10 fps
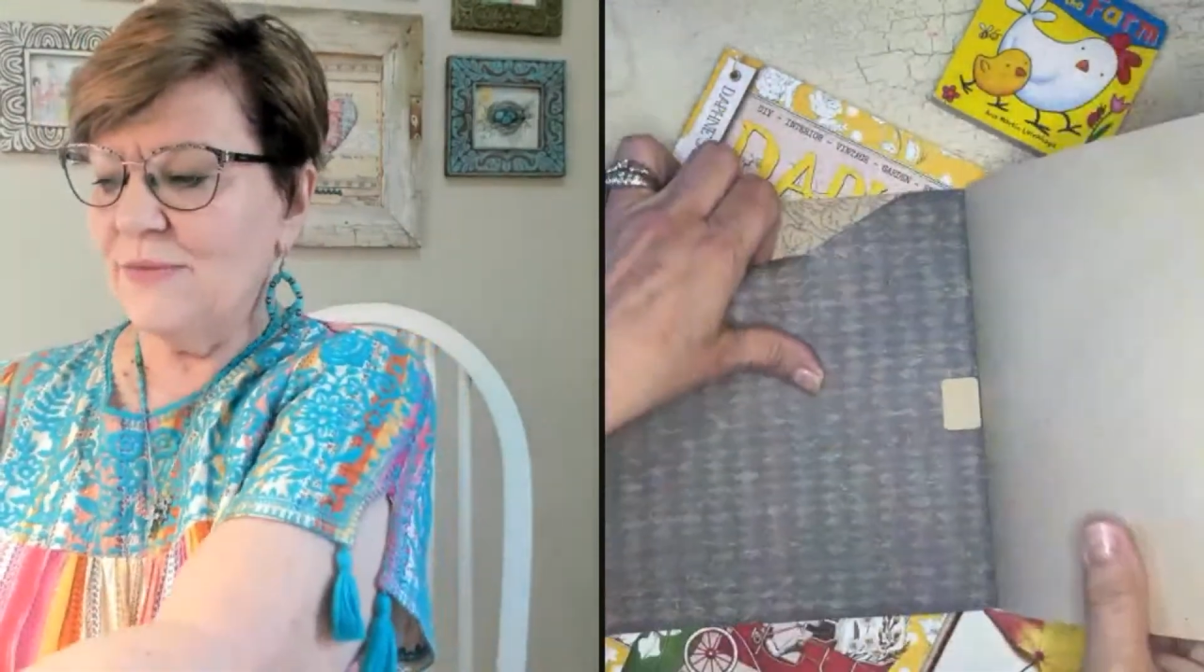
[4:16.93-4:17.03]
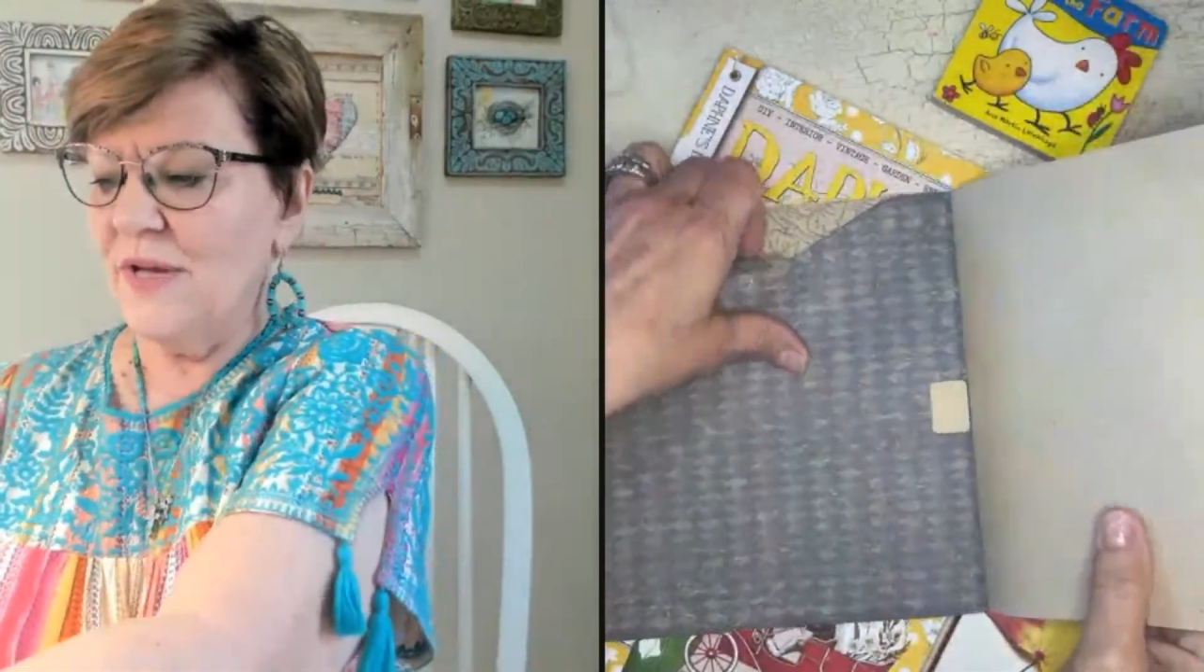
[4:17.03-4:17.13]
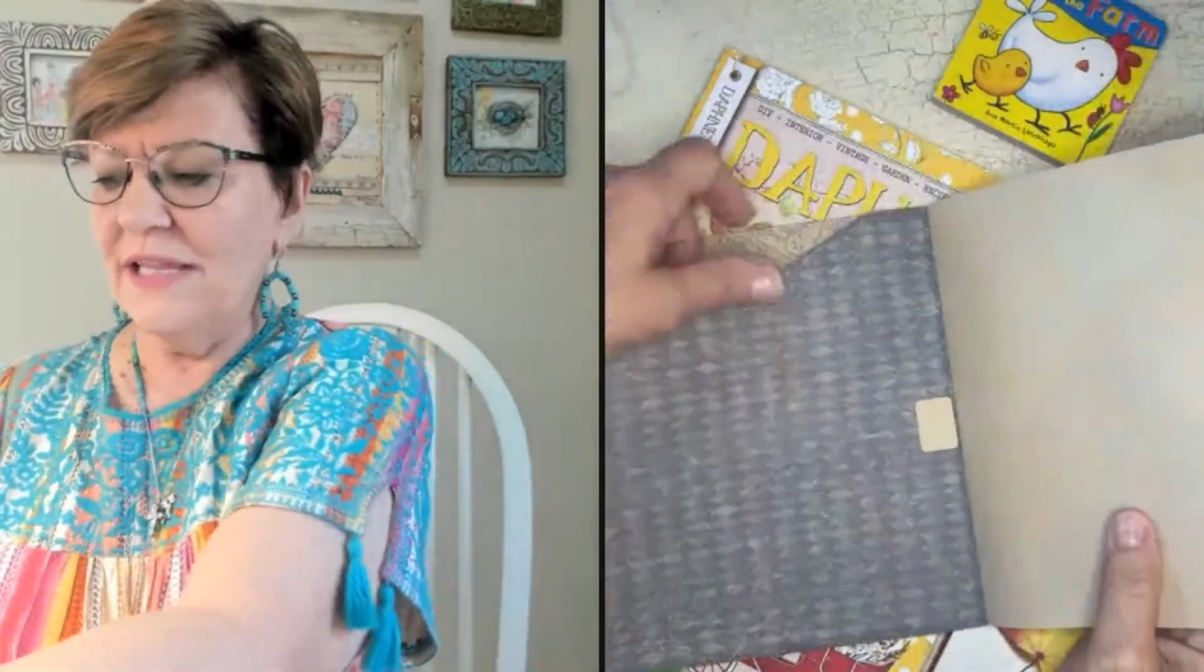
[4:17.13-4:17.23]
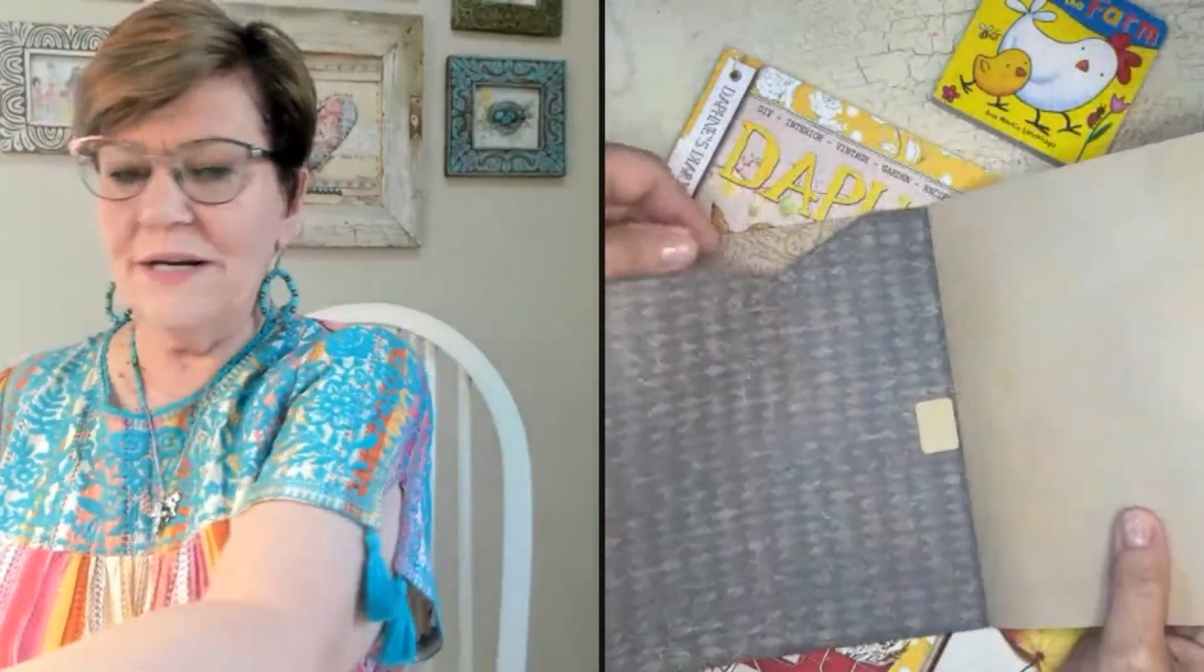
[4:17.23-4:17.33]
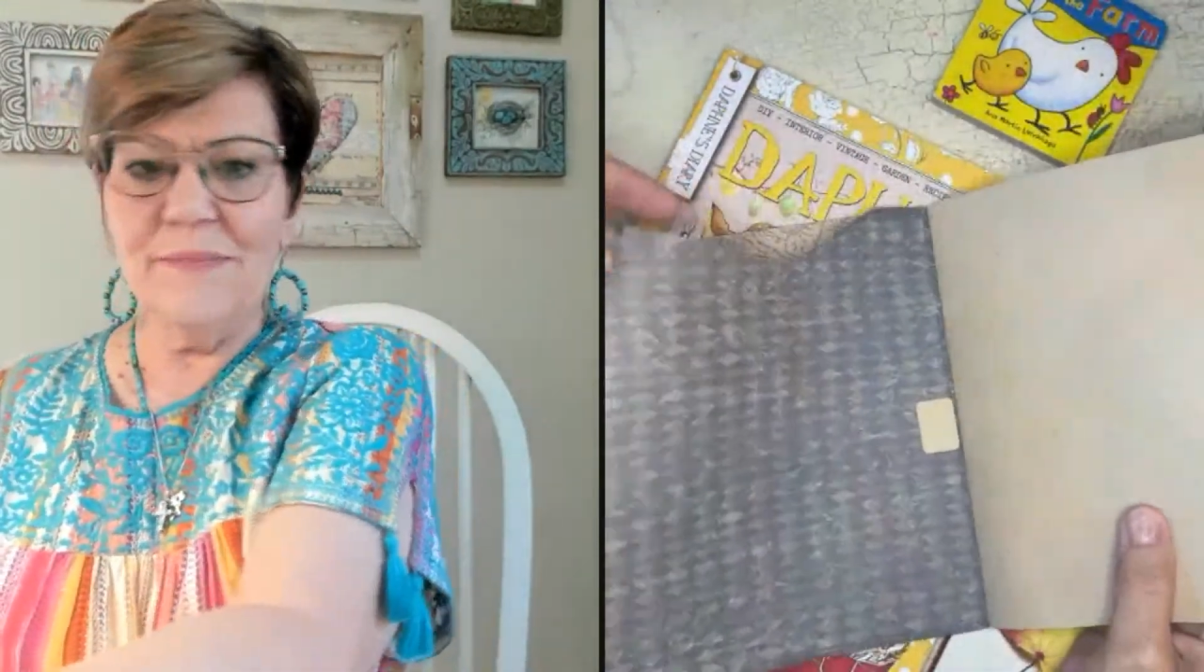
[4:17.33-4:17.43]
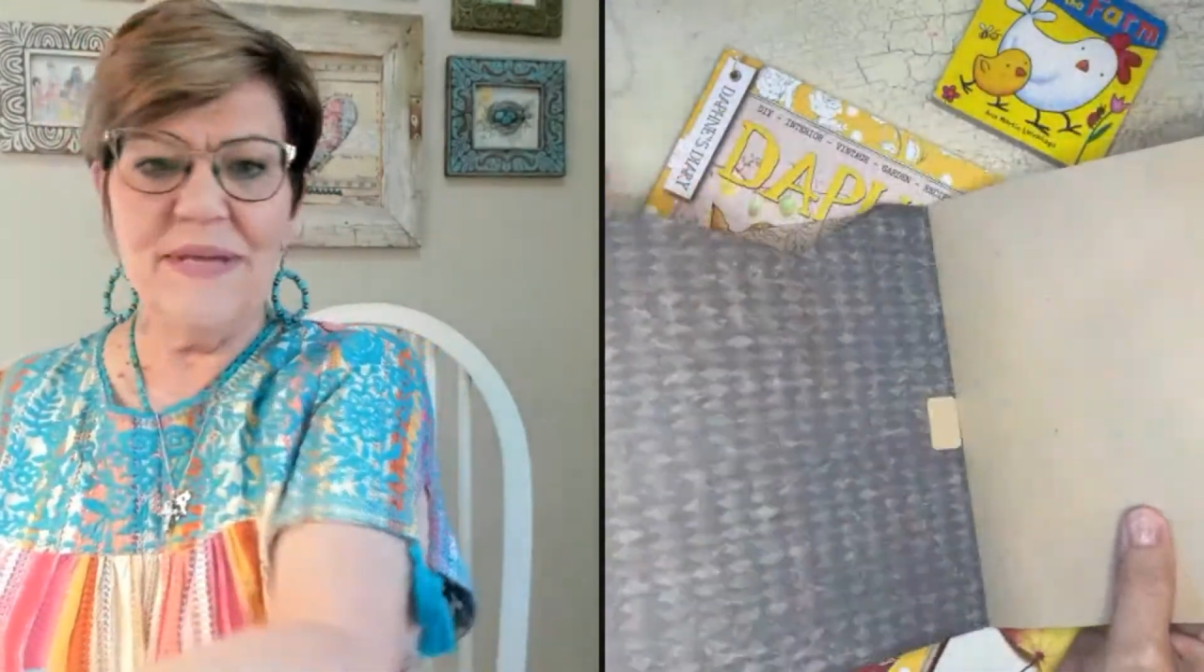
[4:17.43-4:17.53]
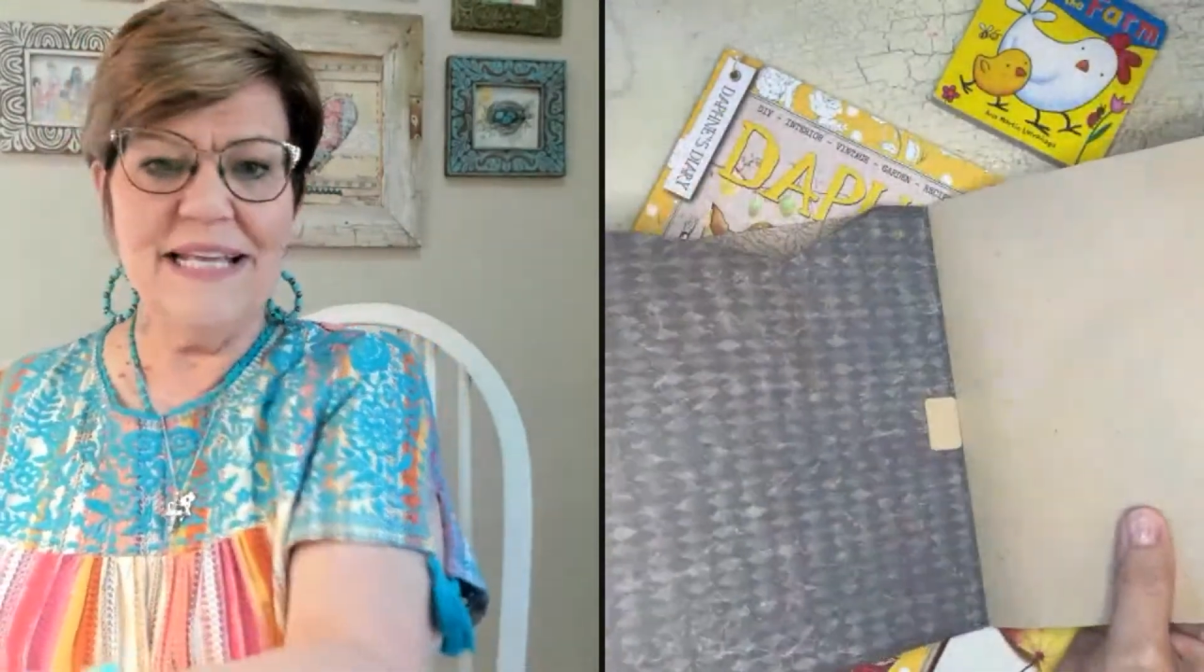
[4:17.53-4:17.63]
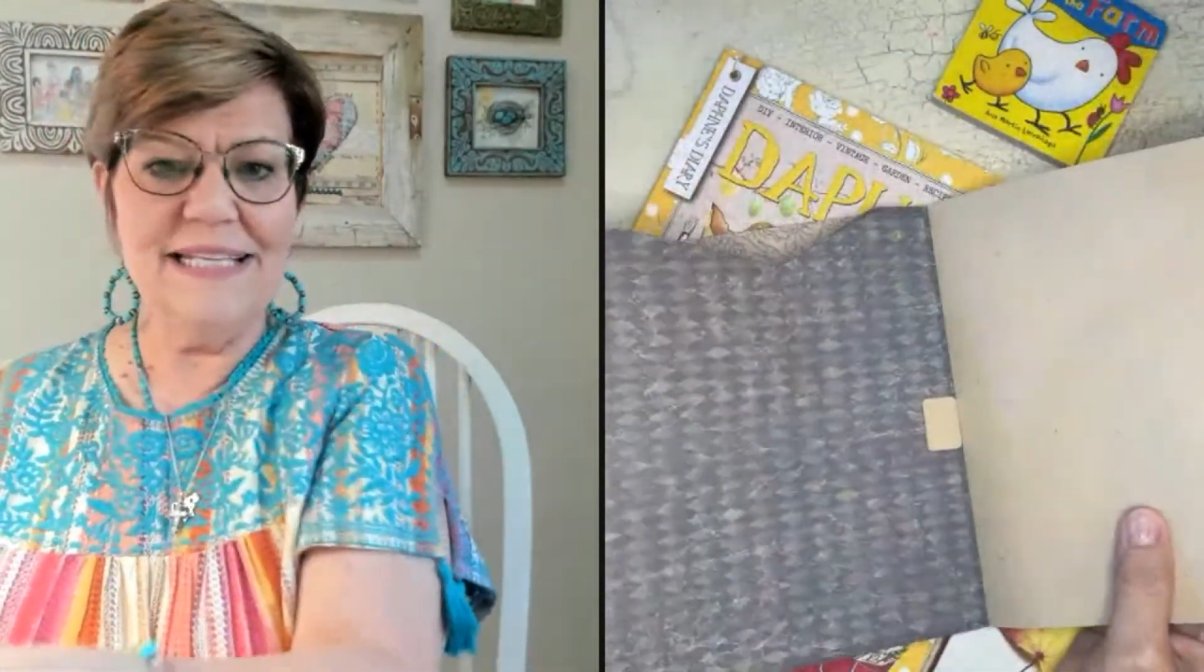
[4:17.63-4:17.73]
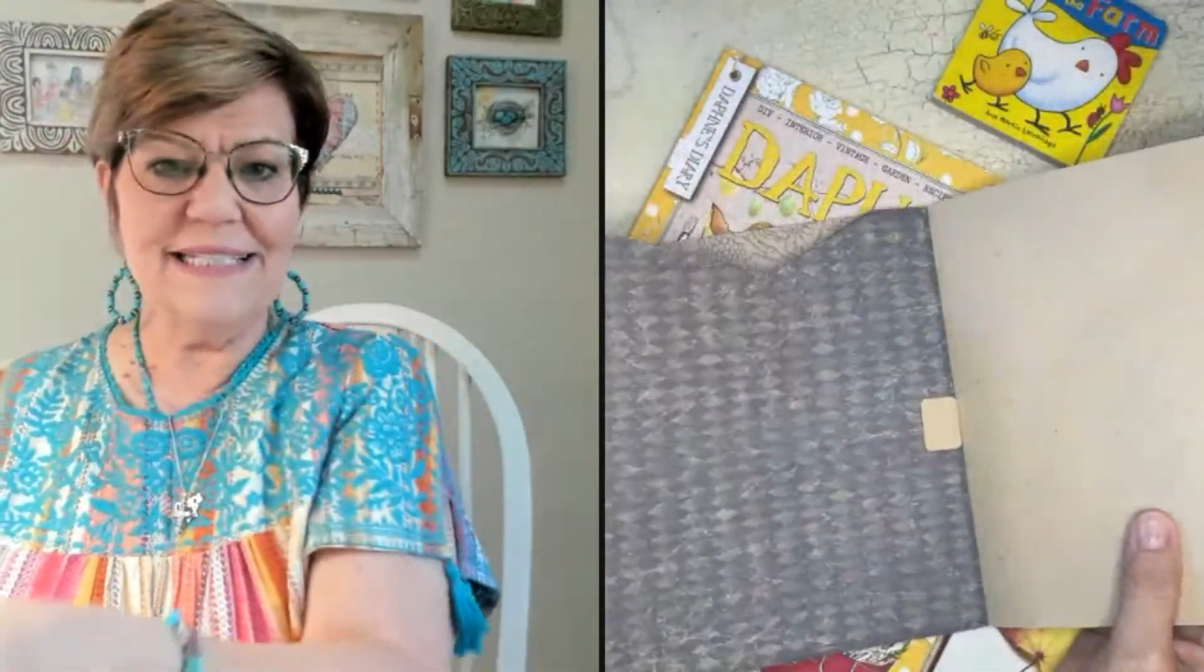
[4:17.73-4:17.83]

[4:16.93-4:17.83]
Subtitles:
one little piece.